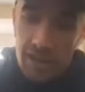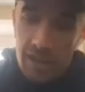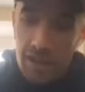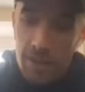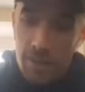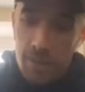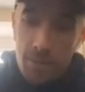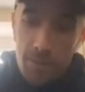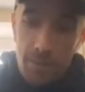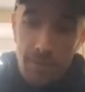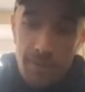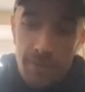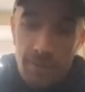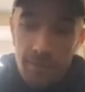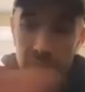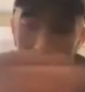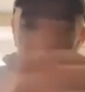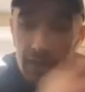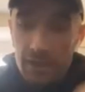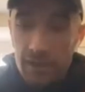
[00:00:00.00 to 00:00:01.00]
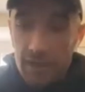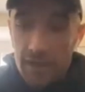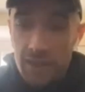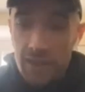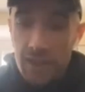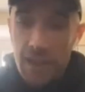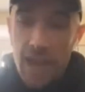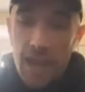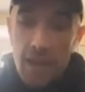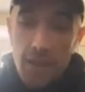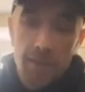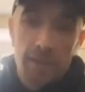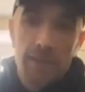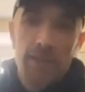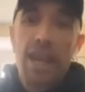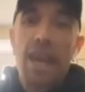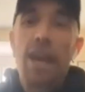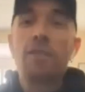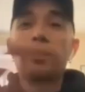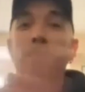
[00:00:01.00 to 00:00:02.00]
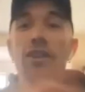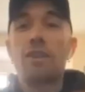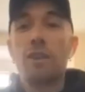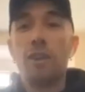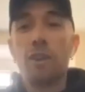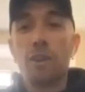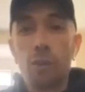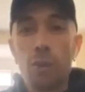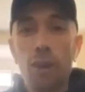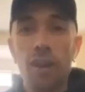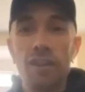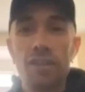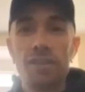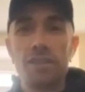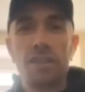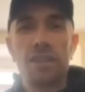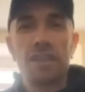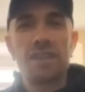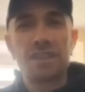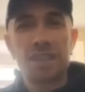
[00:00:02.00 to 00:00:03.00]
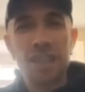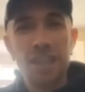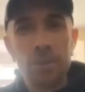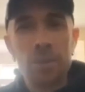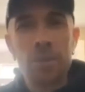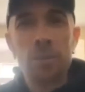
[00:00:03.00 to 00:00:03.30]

that, counterclockwise. It seems